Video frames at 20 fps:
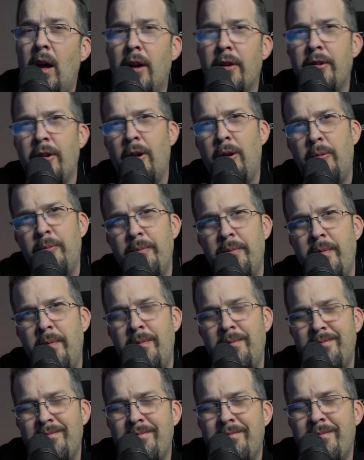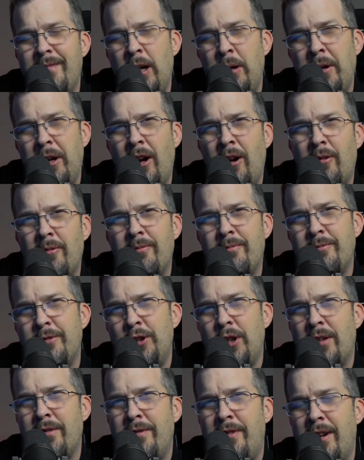So, there we go.
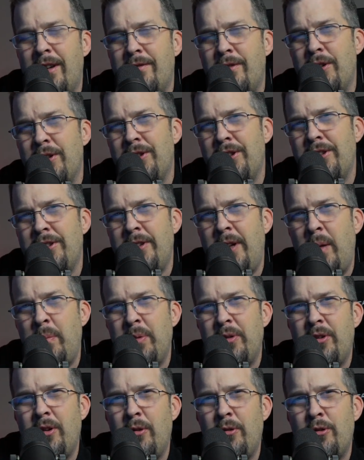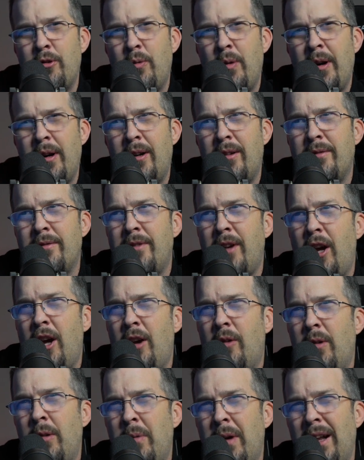JonFly versus episode 12.
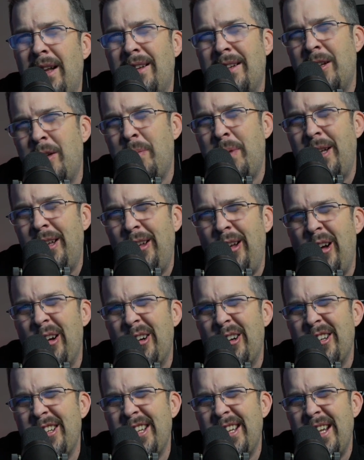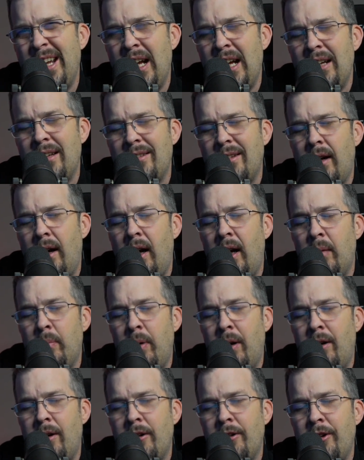We went a little bit longer today. I
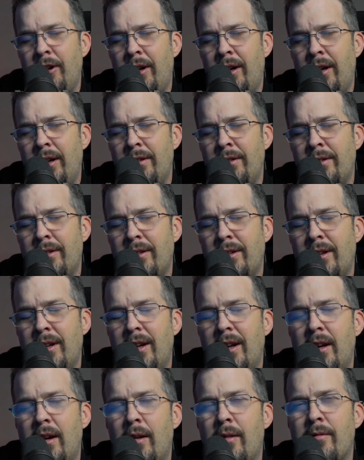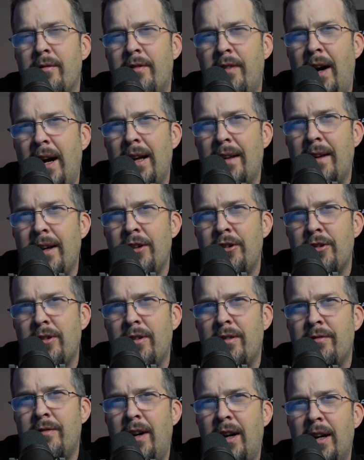apologize.
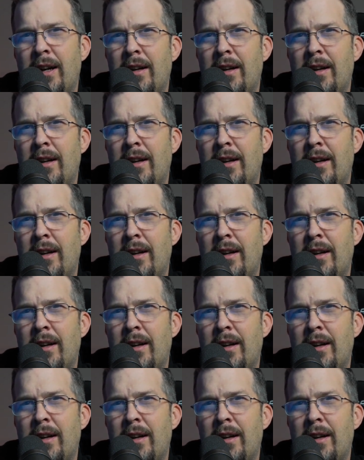Violation.